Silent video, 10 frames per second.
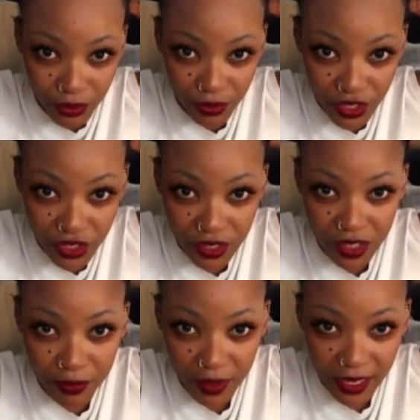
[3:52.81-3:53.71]

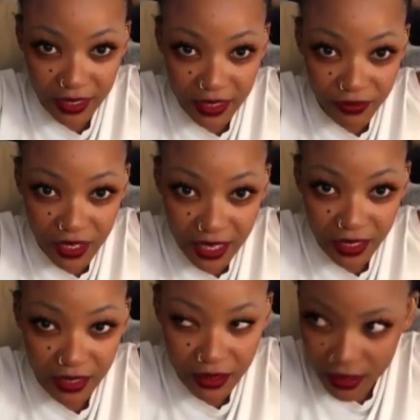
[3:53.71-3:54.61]
regions, but like leave it like
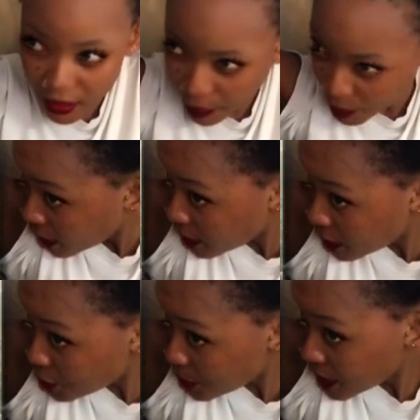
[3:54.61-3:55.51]
this in
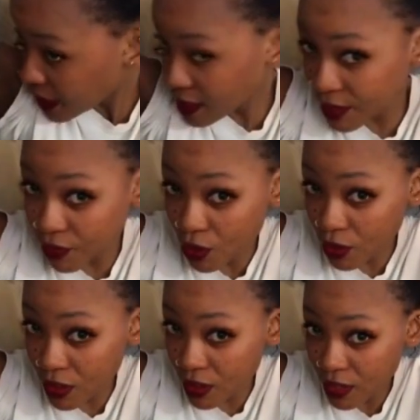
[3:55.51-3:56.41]
this protective
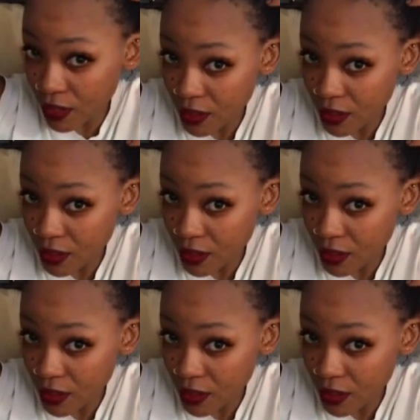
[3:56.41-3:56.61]
knot.